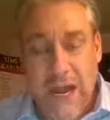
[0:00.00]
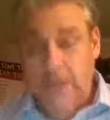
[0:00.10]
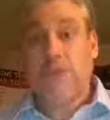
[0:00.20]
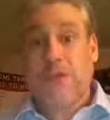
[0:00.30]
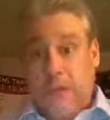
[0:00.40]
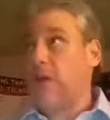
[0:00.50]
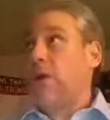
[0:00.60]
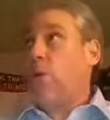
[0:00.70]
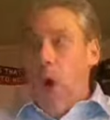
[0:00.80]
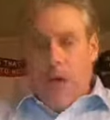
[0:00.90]
And you think you're
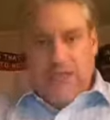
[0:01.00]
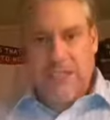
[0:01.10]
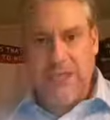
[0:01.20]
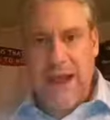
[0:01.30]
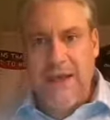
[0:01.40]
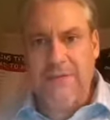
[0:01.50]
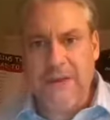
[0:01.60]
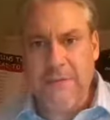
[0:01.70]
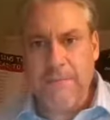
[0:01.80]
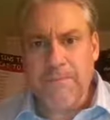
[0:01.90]
going to waltz into
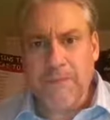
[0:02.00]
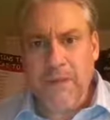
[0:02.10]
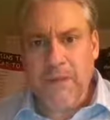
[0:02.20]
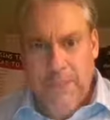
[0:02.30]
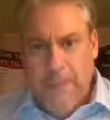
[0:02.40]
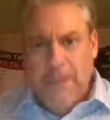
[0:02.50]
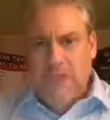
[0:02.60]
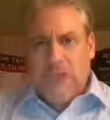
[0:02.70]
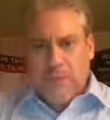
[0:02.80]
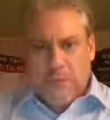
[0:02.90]
heaven? The Bible
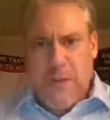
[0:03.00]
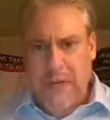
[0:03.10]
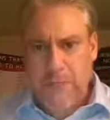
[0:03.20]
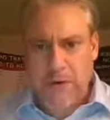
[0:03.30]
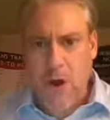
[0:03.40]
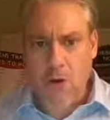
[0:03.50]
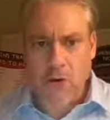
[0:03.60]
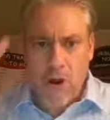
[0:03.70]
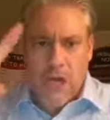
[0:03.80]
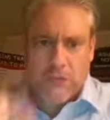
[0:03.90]
says you must pick up your own
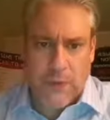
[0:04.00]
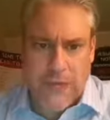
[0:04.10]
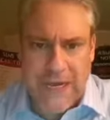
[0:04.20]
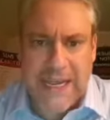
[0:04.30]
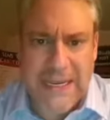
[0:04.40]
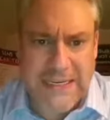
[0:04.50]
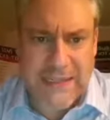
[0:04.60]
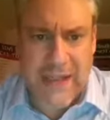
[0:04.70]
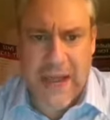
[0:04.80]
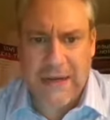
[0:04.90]
cross. We're going to get
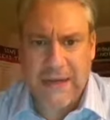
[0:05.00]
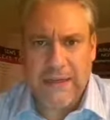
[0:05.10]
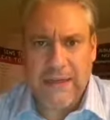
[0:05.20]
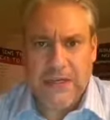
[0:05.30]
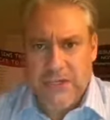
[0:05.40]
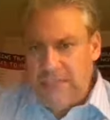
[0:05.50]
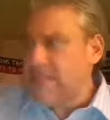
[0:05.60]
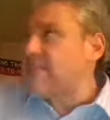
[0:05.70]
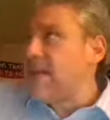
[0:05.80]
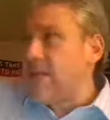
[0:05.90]
into that.
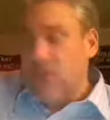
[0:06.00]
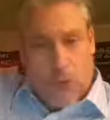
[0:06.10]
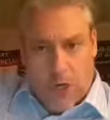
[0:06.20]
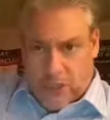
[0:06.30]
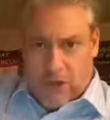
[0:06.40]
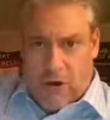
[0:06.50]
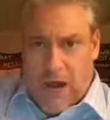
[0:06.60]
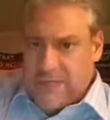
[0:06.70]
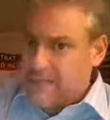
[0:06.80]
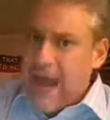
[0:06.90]
Jesus did his work on the
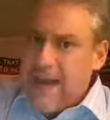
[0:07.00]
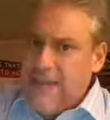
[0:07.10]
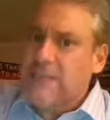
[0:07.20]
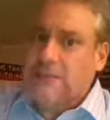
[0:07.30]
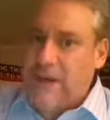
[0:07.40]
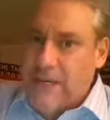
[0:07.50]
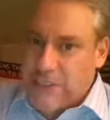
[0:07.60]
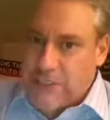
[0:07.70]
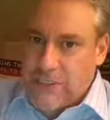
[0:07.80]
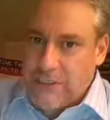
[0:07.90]
cross. That is
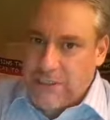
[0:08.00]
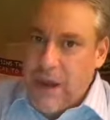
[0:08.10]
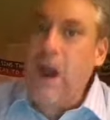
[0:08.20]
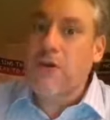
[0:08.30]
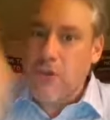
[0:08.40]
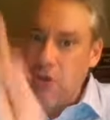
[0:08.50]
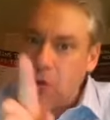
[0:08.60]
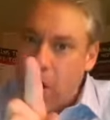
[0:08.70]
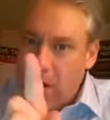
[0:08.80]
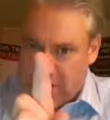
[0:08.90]
finished. Are
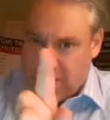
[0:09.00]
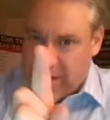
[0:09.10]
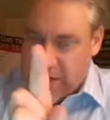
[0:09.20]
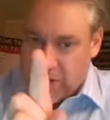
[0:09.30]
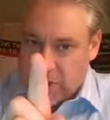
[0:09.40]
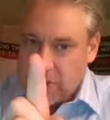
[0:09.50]
you going to finish?